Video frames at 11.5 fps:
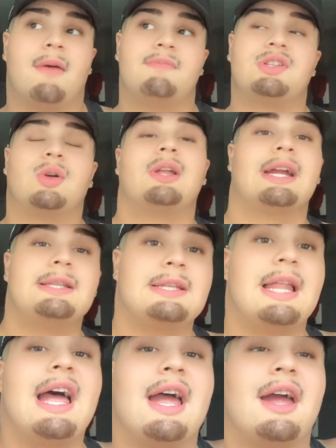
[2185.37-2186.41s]
So look into
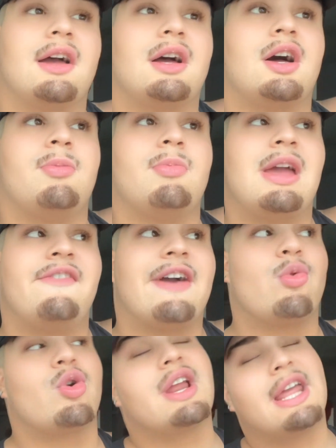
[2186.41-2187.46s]
that. If I were